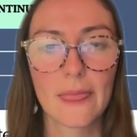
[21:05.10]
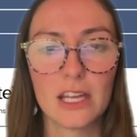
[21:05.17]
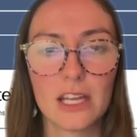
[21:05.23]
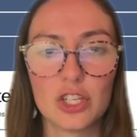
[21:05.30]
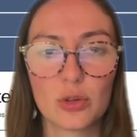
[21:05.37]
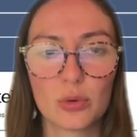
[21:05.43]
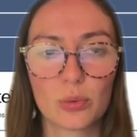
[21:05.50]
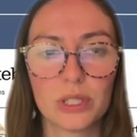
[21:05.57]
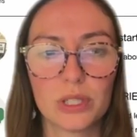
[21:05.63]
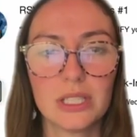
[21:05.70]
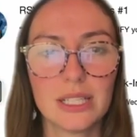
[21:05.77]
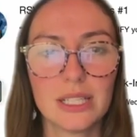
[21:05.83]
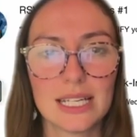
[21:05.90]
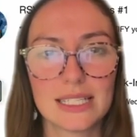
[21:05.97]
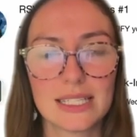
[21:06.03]
and you'll
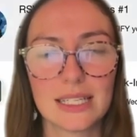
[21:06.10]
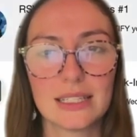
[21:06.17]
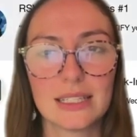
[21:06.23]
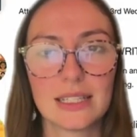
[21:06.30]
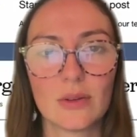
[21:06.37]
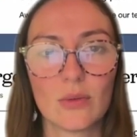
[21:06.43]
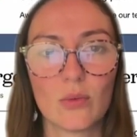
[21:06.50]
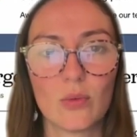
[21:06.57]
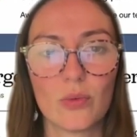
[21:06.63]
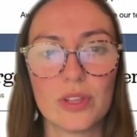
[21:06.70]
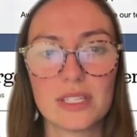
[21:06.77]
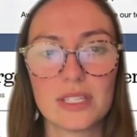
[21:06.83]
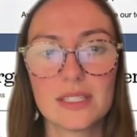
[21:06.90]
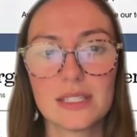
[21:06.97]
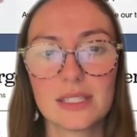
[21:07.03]
realize that
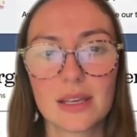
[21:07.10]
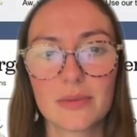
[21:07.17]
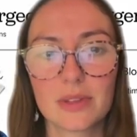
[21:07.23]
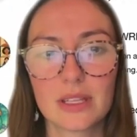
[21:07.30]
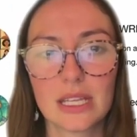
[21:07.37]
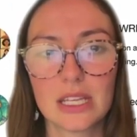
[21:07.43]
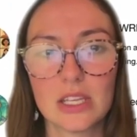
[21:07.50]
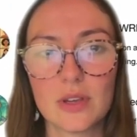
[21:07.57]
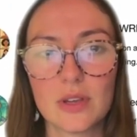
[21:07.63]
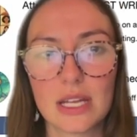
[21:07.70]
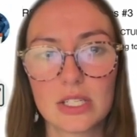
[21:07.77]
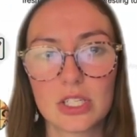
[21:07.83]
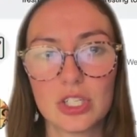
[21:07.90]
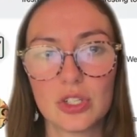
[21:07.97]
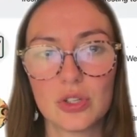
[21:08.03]
this is something that you
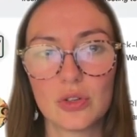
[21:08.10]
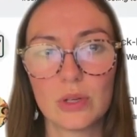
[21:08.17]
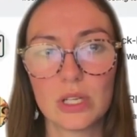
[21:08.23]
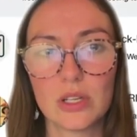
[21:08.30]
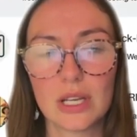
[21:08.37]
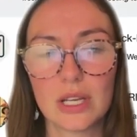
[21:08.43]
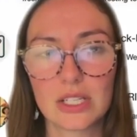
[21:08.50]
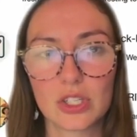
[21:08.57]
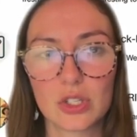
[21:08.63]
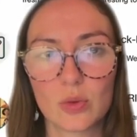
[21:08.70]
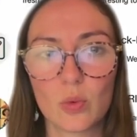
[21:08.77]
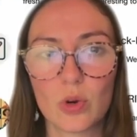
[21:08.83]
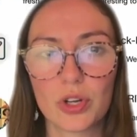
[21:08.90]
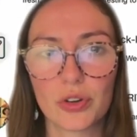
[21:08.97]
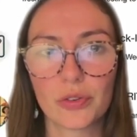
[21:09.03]
get to do when you get to
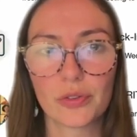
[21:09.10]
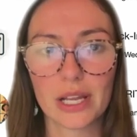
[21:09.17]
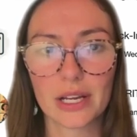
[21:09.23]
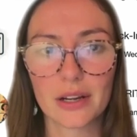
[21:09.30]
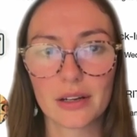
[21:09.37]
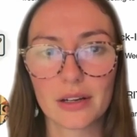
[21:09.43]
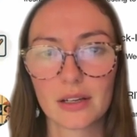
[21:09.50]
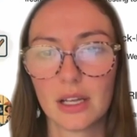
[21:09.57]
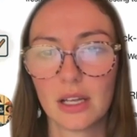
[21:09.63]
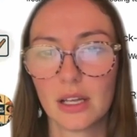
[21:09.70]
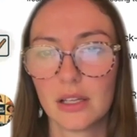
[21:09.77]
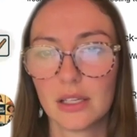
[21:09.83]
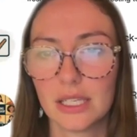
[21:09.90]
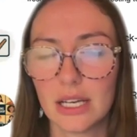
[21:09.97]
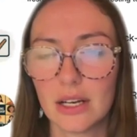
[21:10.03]
Wonder Writer.
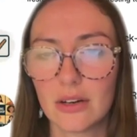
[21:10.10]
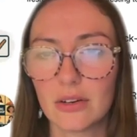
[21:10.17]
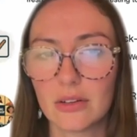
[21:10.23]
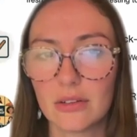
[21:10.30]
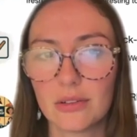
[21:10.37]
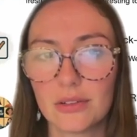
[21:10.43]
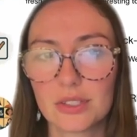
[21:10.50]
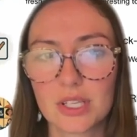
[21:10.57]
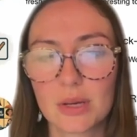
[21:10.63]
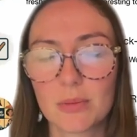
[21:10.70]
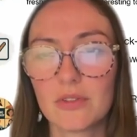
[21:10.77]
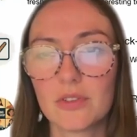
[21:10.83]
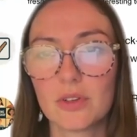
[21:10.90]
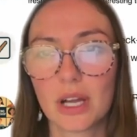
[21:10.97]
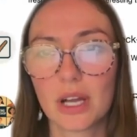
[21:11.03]
Now, some
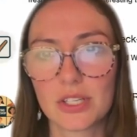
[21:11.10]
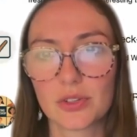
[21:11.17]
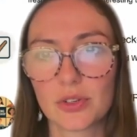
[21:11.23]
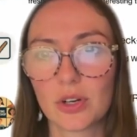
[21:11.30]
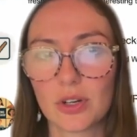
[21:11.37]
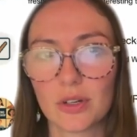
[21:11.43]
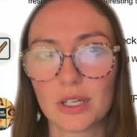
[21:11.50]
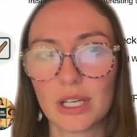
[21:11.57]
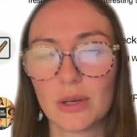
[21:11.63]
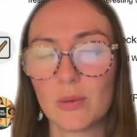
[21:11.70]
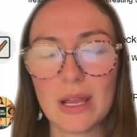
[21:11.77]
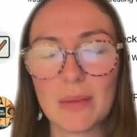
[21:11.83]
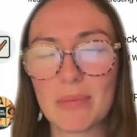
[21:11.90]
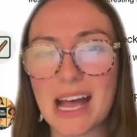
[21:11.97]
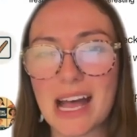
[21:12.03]
of you guys are already
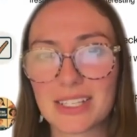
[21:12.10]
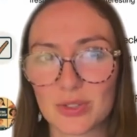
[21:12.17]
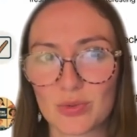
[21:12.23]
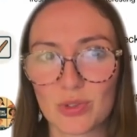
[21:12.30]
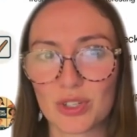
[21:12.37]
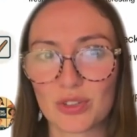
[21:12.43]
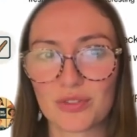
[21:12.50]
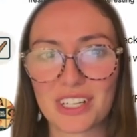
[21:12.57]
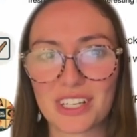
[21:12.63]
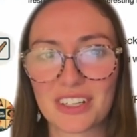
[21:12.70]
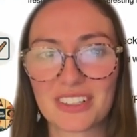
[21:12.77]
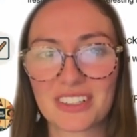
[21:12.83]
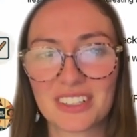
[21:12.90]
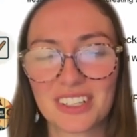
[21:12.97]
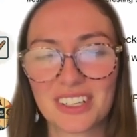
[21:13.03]
way past Wonder
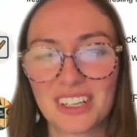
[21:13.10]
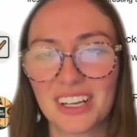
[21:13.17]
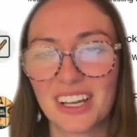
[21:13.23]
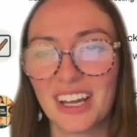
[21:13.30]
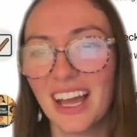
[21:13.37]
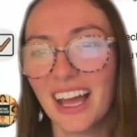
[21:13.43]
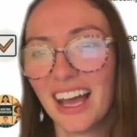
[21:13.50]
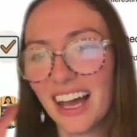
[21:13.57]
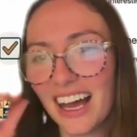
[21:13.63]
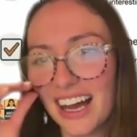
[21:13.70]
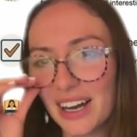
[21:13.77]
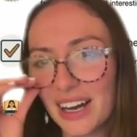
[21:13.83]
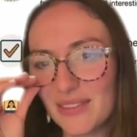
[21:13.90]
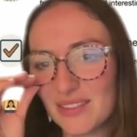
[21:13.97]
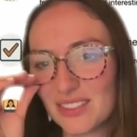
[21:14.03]
Writer.
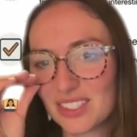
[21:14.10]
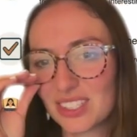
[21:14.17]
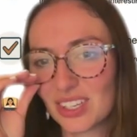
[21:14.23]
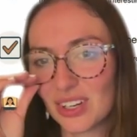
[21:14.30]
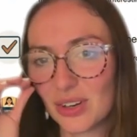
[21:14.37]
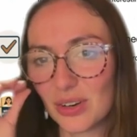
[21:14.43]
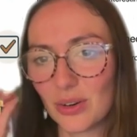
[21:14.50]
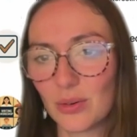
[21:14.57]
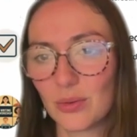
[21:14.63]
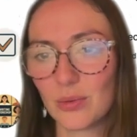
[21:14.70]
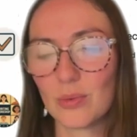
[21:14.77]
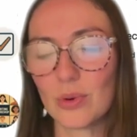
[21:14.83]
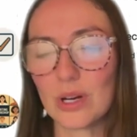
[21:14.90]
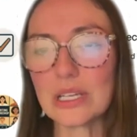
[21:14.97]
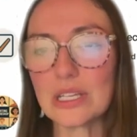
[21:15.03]
So
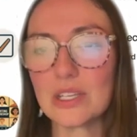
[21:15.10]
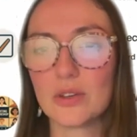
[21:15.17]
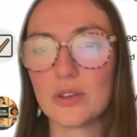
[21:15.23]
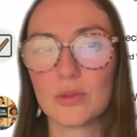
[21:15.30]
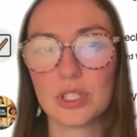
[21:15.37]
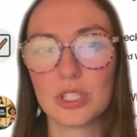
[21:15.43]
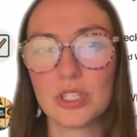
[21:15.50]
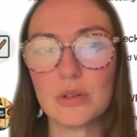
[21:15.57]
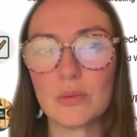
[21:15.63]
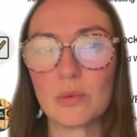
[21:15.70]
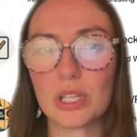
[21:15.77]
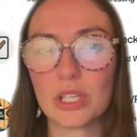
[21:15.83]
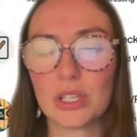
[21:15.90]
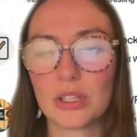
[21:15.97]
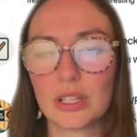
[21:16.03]
what
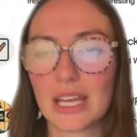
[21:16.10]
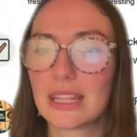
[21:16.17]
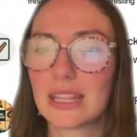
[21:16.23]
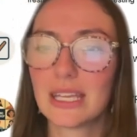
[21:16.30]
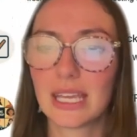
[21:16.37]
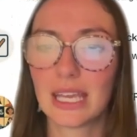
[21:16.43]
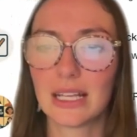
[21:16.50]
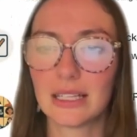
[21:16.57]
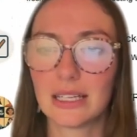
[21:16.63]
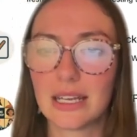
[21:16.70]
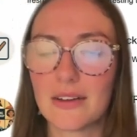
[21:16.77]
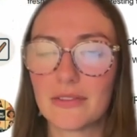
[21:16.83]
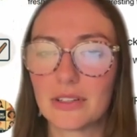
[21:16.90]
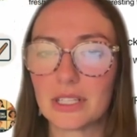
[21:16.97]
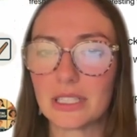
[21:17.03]
I think Kayla and
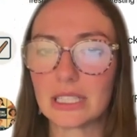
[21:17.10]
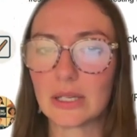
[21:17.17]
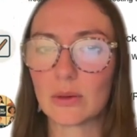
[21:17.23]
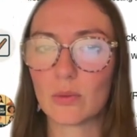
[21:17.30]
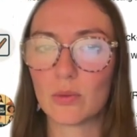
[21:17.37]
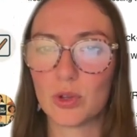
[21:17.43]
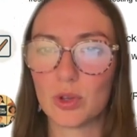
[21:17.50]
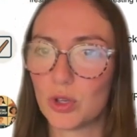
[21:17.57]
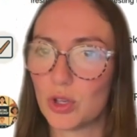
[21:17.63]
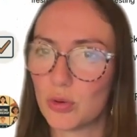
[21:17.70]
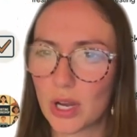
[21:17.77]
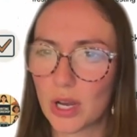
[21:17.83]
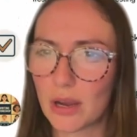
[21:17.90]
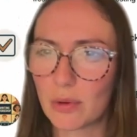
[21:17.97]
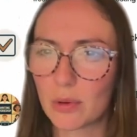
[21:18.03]
Evelyn, like you
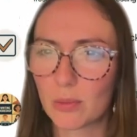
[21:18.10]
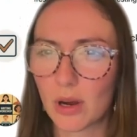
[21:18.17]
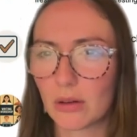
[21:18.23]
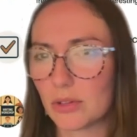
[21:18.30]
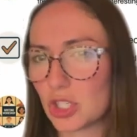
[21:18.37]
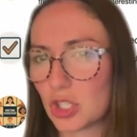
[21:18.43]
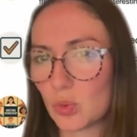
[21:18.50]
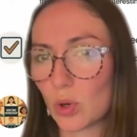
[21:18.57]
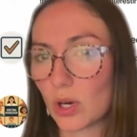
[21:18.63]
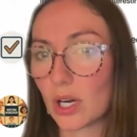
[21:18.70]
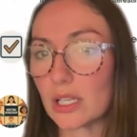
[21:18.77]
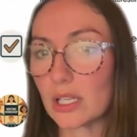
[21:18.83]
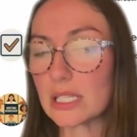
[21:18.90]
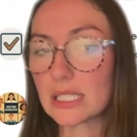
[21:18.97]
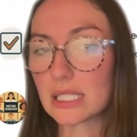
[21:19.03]
and I would probably just work
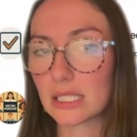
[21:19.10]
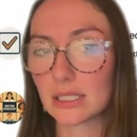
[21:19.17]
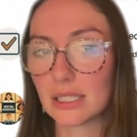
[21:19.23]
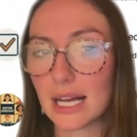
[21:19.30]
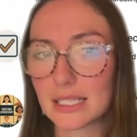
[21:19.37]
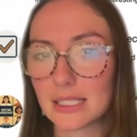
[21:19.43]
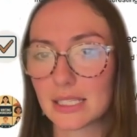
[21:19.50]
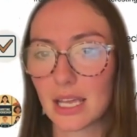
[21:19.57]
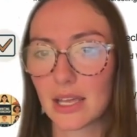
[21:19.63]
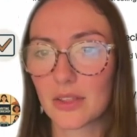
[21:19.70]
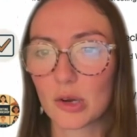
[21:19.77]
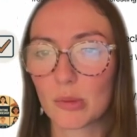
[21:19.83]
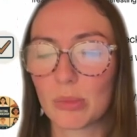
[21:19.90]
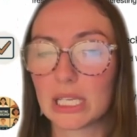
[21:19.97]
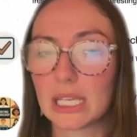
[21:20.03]
on this in class
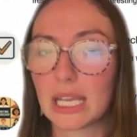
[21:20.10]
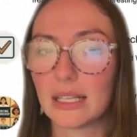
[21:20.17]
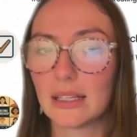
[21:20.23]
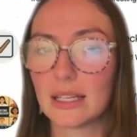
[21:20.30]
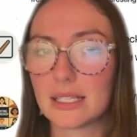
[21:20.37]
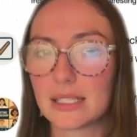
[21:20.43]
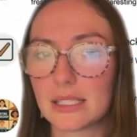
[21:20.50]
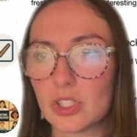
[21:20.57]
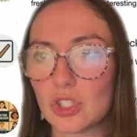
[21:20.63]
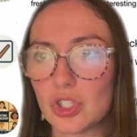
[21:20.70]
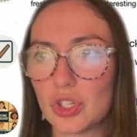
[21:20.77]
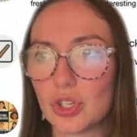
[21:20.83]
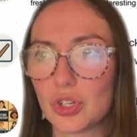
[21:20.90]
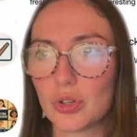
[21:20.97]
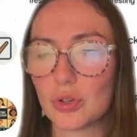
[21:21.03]
together. But Kayla, since
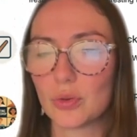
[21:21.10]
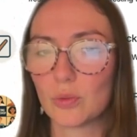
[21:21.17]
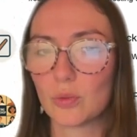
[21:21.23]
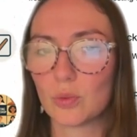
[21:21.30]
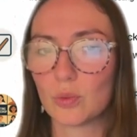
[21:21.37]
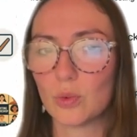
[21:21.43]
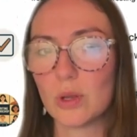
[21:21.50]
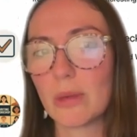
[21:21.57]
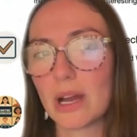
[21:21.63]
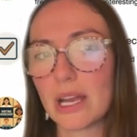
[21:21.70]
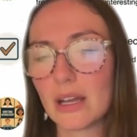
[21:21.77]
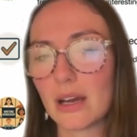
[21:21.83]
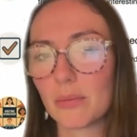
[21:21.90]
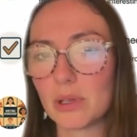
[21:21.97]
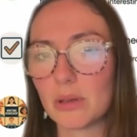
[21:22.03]
we
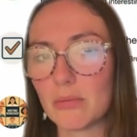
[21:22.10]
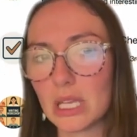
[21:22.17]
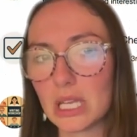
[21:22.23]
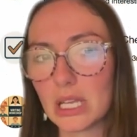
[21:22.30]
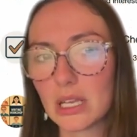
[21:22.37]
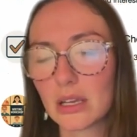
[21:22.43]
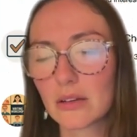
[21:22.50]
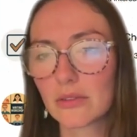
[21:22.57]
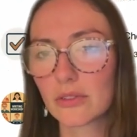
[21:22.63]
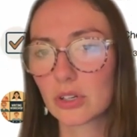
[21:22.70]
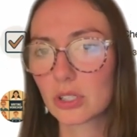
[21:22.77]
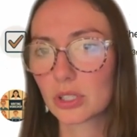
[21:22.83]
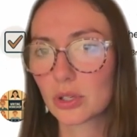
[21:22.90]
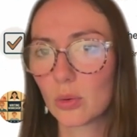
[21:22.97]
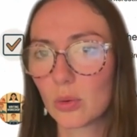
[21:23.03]
might not be meeting for
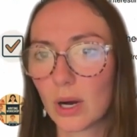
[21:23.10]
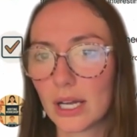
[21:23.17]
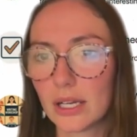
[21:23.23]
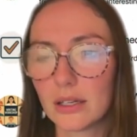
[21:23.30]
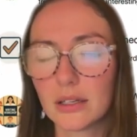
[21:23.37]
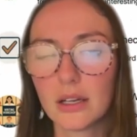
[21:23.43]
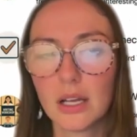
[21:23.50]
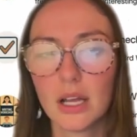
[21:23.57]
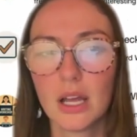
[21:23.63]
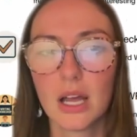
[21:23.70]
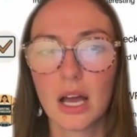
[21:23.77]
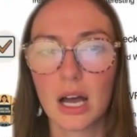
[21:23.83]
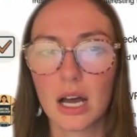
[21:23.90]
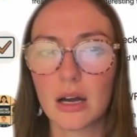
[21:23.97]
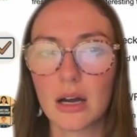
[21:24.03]
a little while,
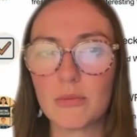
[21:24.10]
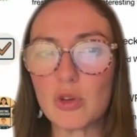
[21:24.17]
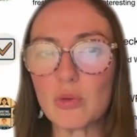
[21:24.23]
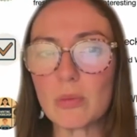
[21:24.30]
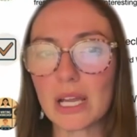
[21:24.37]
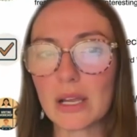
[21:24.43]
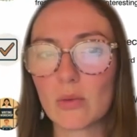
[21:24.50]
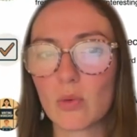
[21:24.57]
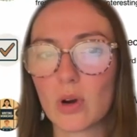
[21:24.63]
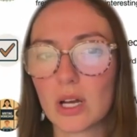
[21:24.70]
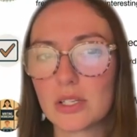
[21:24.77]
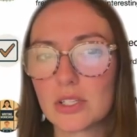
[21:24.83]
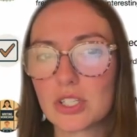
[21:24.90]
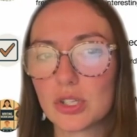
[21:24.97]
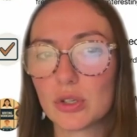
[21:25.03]
you might
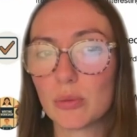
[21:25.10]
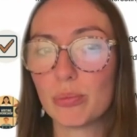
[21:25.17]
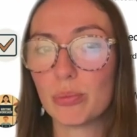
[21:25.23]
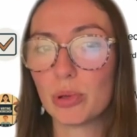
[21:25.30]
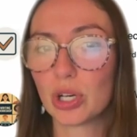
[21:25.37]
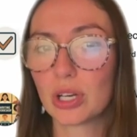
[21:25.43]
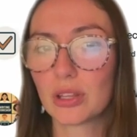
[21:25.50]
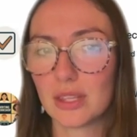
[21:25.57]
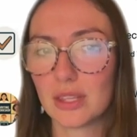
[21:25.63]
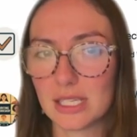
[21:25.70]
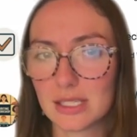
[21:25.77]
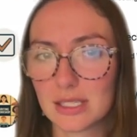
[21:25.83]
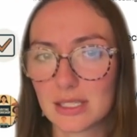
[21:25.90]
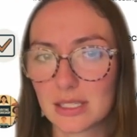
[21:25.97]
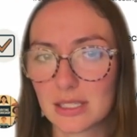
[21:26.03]
want to book
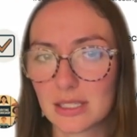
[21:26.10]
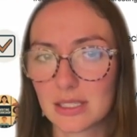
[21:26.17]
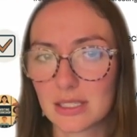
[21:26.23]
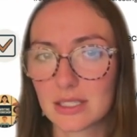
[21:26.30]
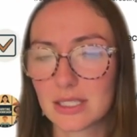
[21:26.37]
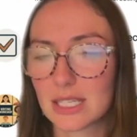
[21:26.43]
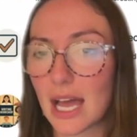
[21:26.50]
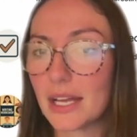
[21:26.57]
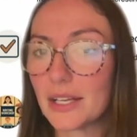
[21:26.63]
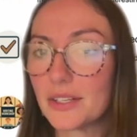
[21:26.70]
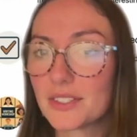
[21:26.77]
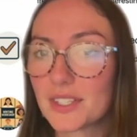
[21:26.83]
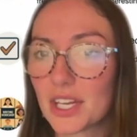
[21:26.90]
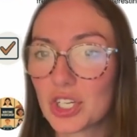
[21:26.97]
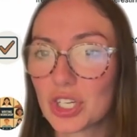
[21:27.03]
this style
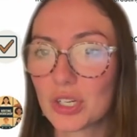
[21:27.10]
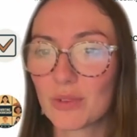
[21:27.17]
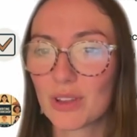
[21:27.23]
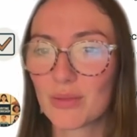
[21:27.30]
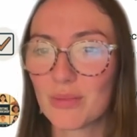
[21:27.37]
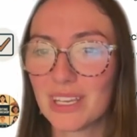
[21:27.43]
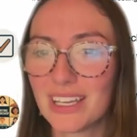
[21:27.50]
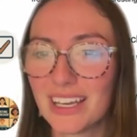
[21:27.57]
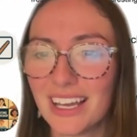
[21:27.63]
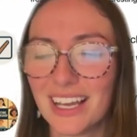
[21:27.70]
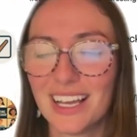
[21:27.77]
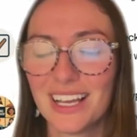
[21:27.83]
session with me.